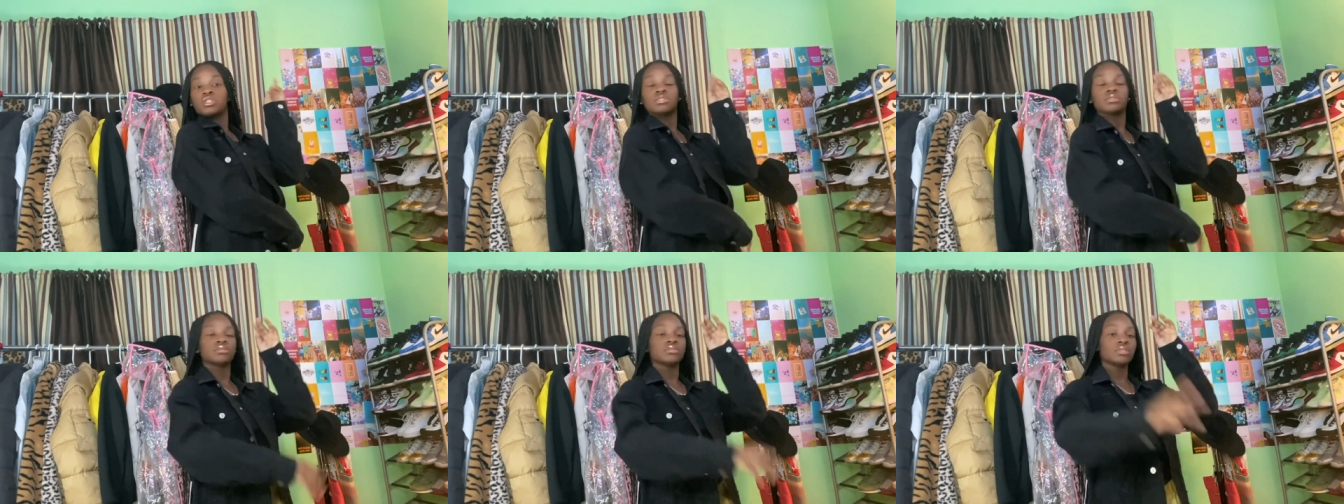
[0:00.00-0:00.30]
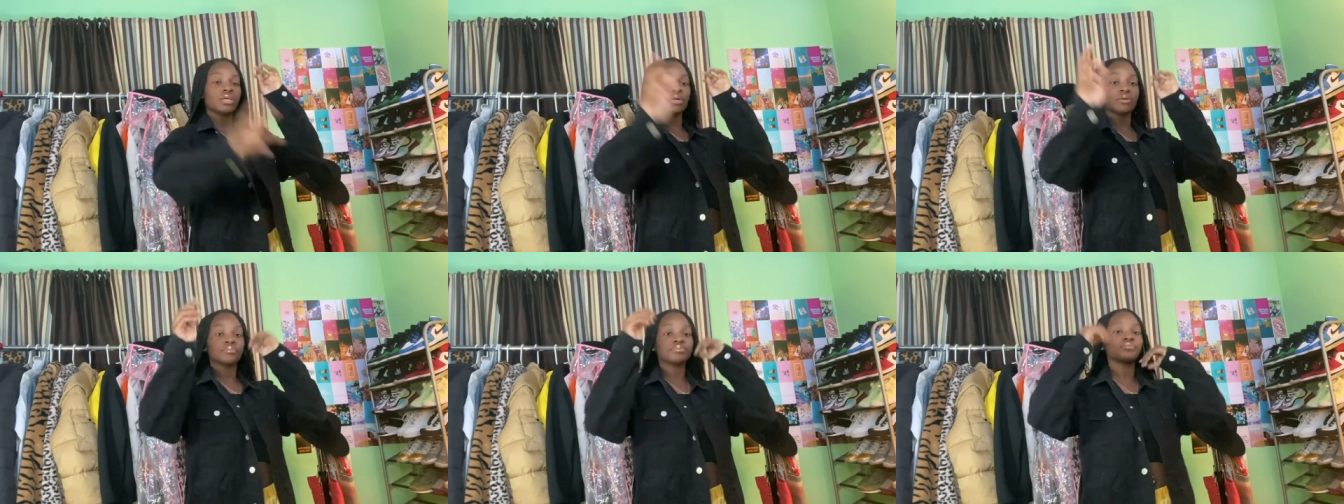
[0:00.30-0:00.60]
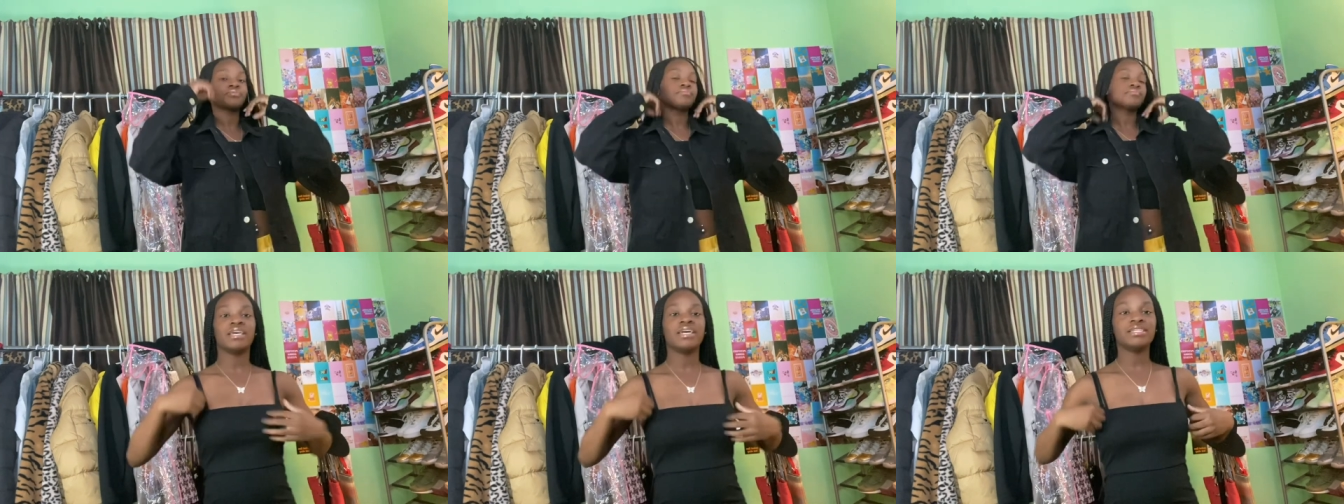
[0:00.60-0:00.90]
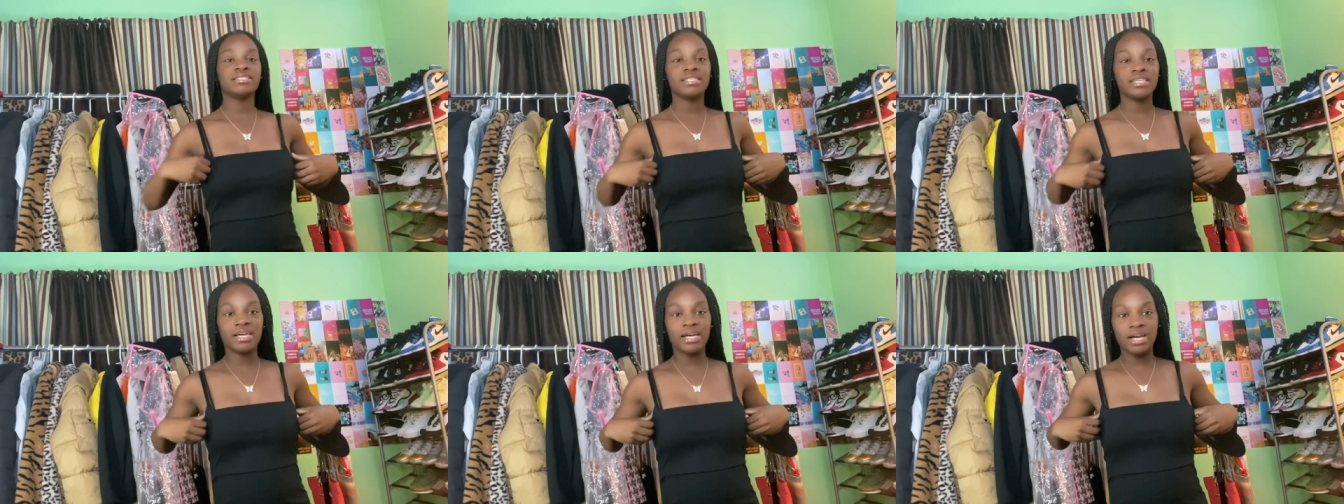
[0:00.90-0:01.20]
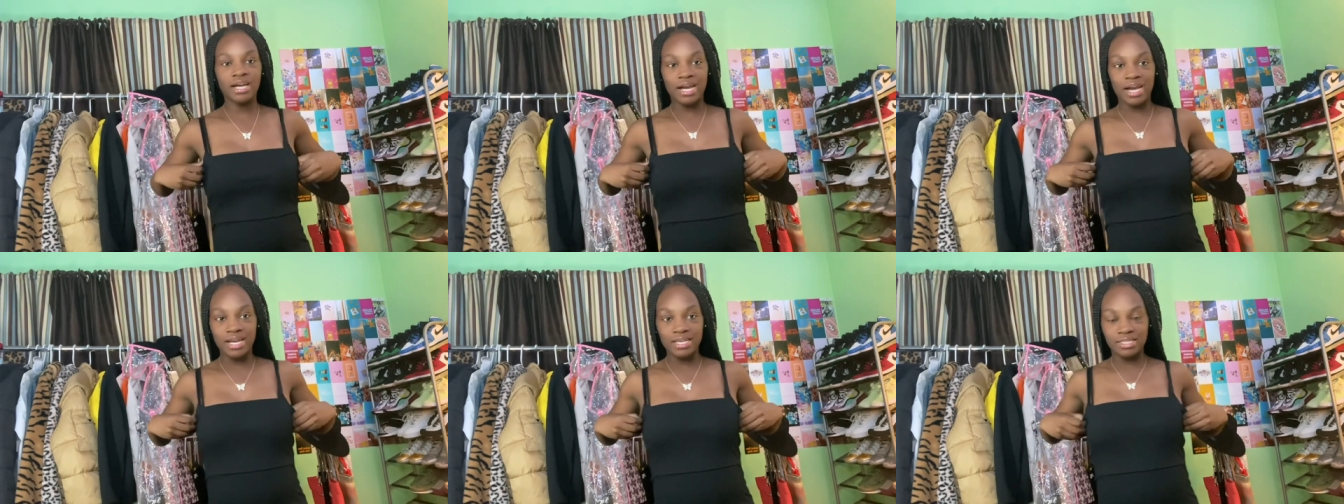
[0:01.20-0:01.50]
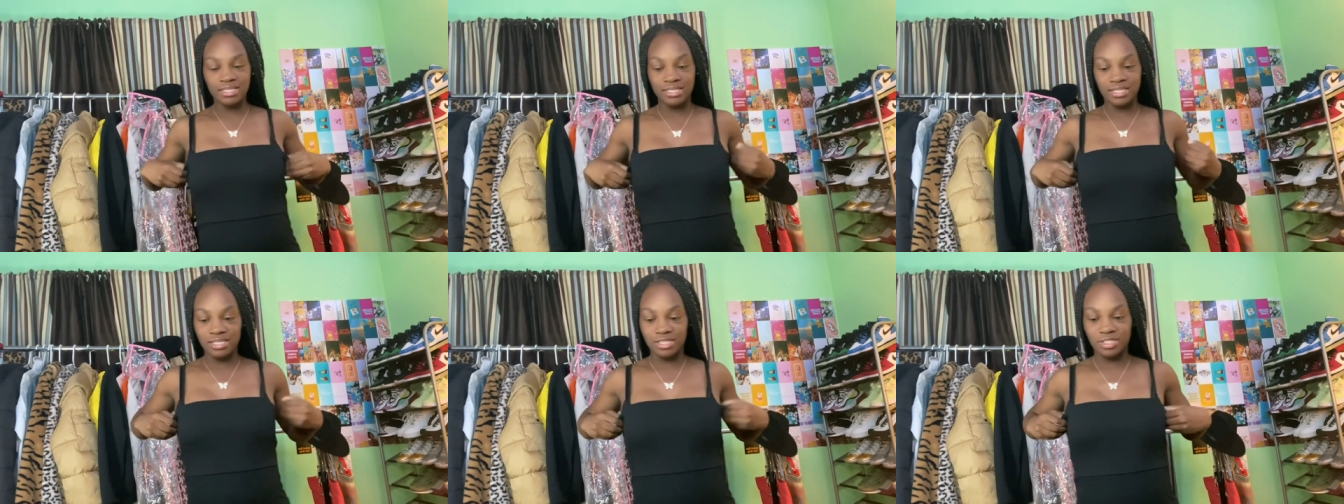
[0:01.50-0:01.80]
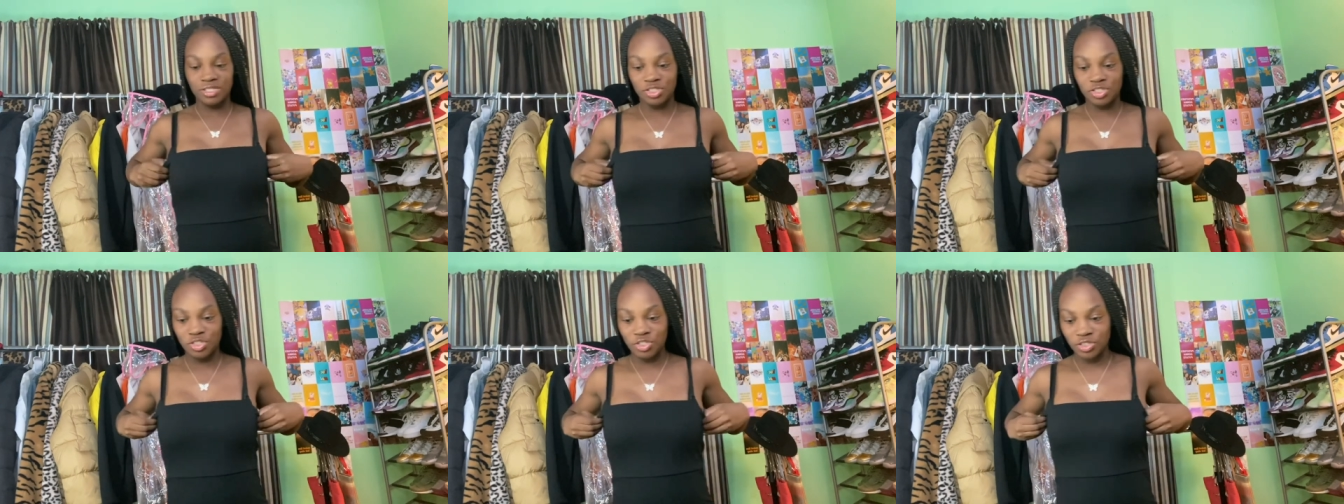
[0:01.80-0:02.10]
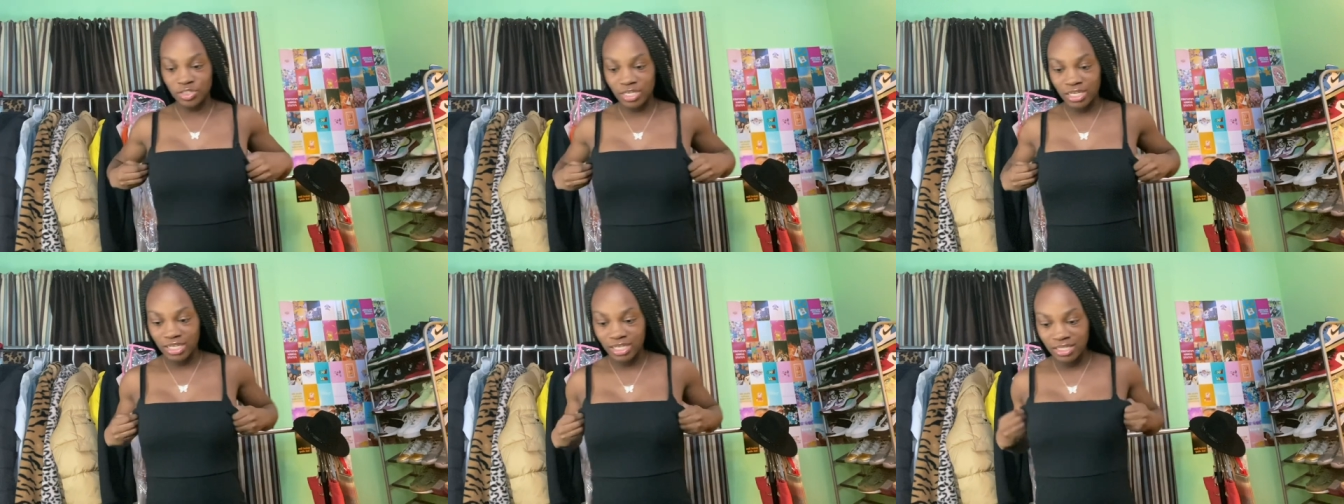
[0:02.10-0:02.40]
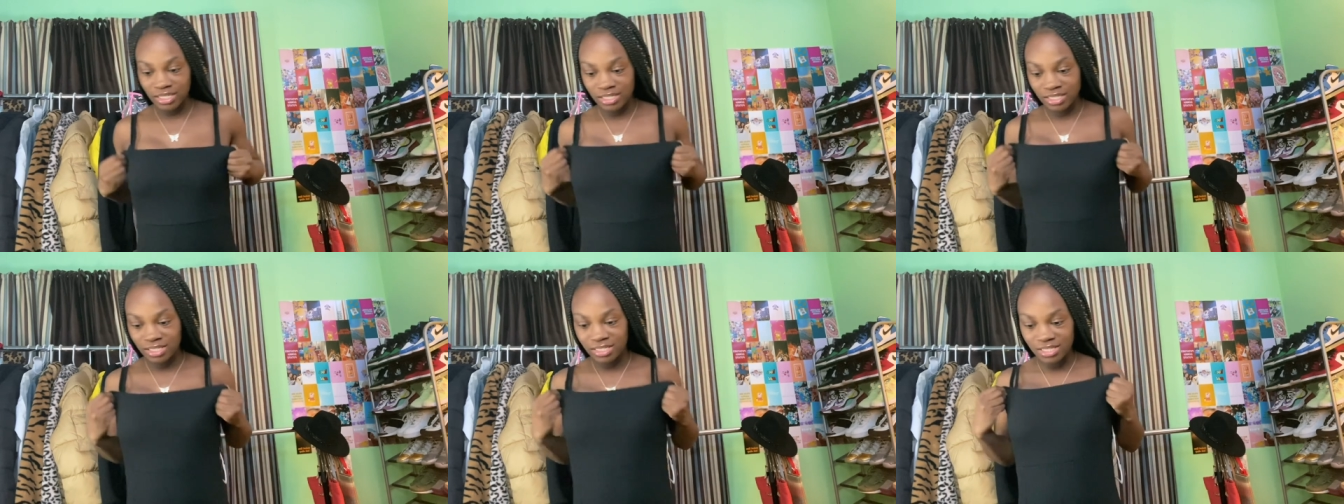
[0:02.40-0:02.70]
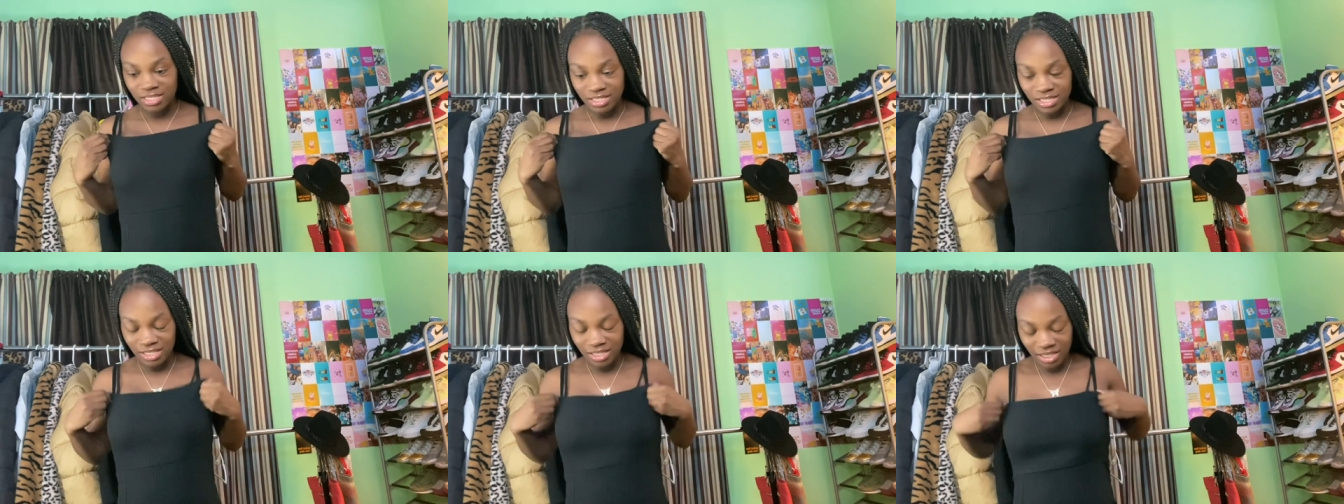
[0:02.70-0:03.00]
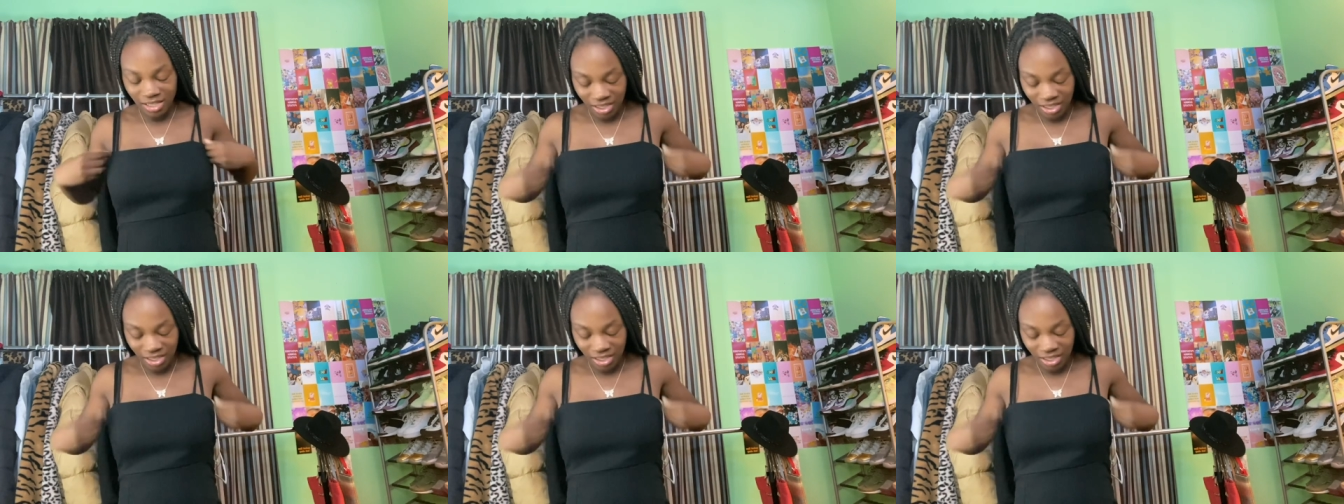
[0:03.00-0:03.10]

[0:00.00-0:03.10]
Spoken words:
So, next thing I got is this dress.